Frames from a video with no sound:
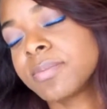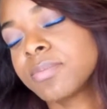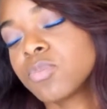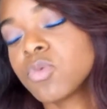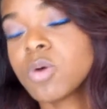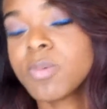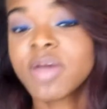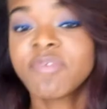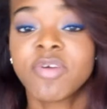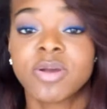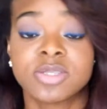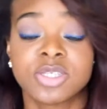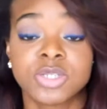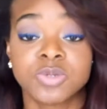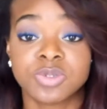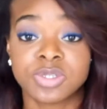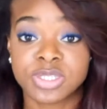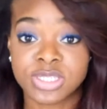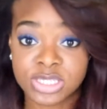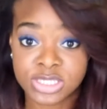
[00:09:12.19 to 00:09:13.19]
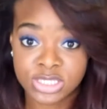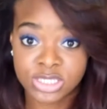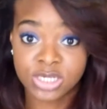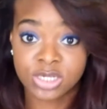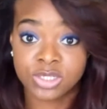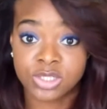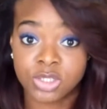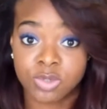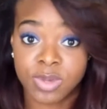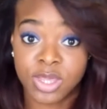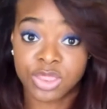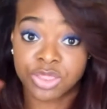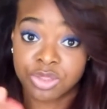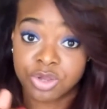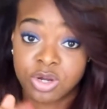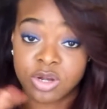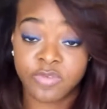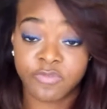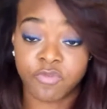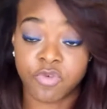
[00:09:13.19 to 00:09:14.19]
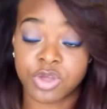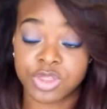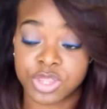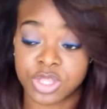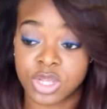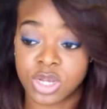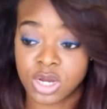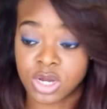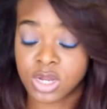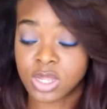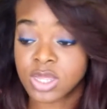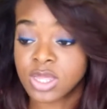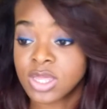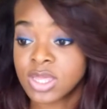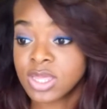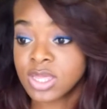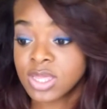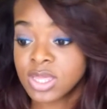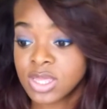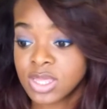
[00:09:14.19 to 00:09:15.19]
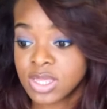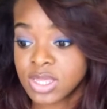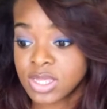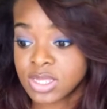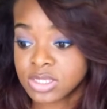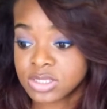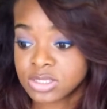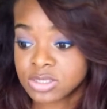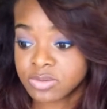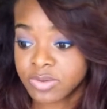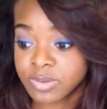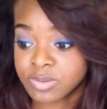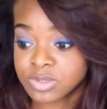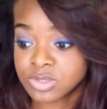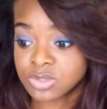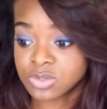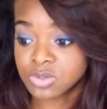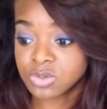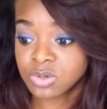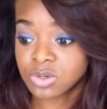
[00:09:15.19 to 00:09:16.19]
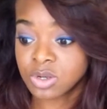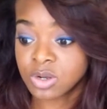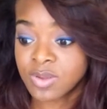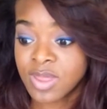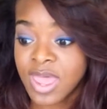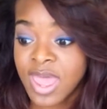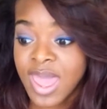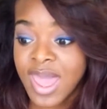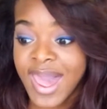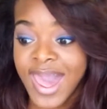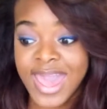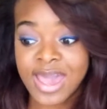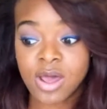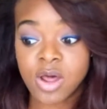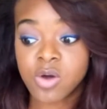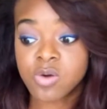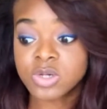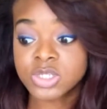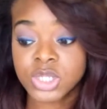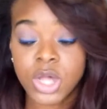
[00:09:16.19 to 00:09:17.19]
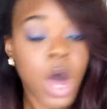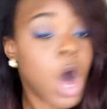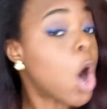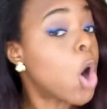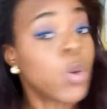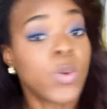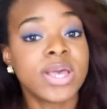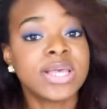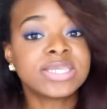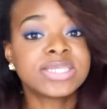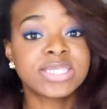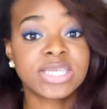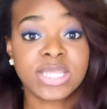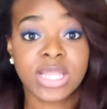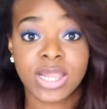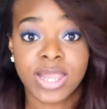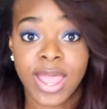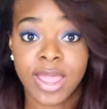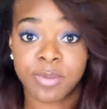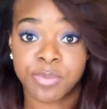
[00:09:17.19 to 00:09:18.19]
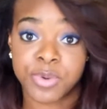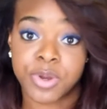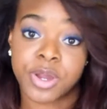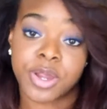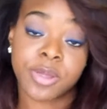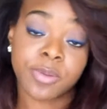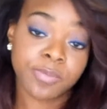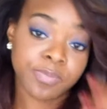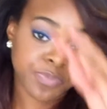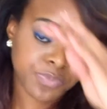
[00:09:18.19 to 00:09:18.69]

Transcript: well, my pharmacy school was 6 years, so my third and fourth year in pharmacy school, I was always in the library.